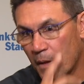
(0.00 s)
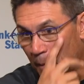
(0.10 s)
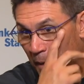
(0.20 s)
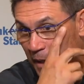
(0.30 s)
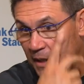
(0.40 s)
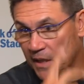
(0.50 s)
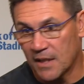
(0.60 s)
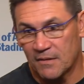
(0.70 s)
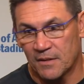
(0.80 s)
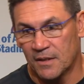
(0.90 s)
I'm not going to
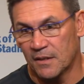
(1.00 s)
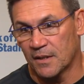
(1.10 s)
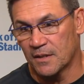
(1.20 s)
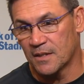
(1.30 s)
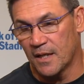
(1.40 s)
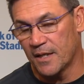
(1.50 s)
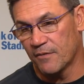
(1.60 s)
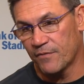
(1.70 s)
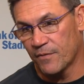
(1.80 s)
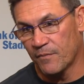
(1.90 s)
guess anything until I
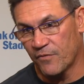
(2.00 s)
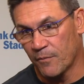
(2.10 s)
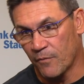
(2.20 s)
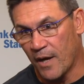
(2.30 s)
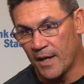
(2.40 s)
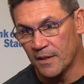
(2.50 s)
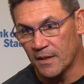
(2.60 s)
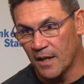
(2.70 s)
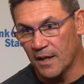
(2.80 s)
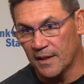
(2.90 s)
hear from Ryan
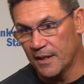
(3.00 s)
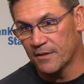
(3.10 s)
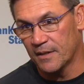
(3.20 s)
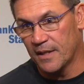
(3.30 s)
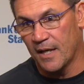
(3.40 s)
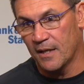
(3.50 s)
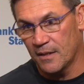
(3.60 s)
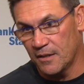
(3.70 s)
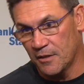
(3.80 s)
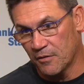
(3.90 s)
later today,
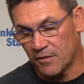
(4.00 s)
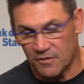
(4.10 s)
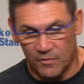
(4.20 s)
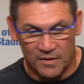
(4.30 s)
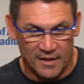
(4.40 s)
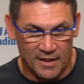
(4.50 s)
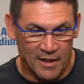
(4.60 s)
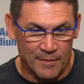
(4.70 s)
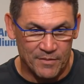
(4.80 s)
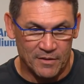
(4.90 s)
you know, because once I get an
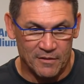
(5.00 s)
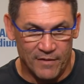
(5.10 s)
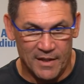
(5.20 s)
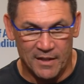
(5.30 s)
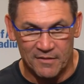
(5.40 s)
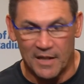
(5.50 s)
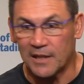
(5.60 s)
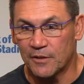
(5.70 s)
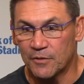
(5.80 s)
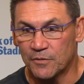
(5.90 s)
opportunity to find out
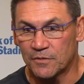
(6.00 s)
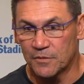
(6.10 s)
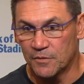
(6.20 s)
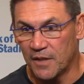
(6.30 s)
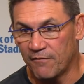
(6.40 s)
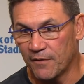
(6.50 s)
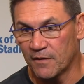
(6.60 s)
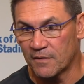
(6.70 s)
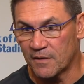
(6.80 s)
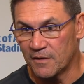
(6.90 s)
exactly who they
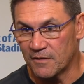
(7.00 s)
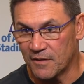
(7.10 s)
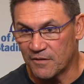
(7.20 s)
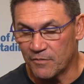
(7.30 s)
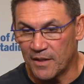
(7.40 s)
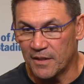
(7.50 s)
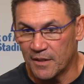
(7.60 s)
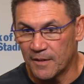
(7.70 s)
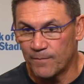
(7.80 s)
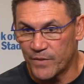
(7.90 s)
feel is ready
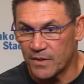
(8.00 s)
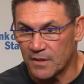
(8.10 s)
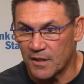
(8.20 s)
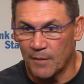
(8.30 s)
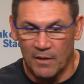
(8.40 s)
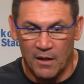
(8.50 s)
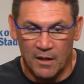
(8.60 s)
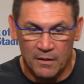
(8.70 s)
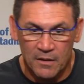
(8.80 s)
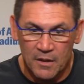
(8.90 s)
to come
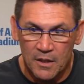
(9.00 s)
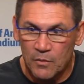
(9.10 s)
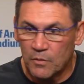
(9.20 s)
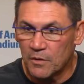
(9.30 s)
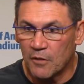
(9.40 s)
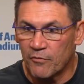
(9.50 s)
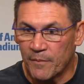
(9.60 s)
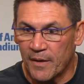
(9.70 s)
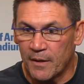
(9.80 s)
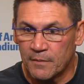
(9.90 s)
along, we'll go
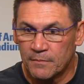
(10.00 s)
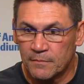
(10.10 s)
from there.